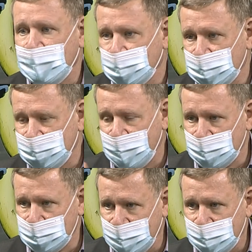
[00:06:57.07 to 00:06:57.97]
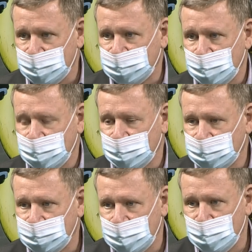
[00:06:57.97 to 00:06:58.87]
and retire later, so
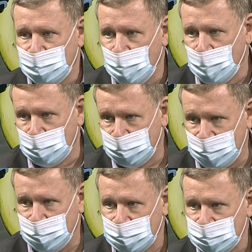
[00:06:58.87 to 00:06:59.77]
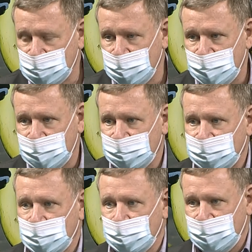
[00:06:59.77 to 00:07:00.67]
there's more people contributing and
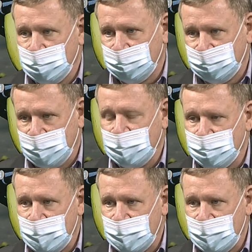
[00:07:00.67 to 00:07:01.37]
fewer people taking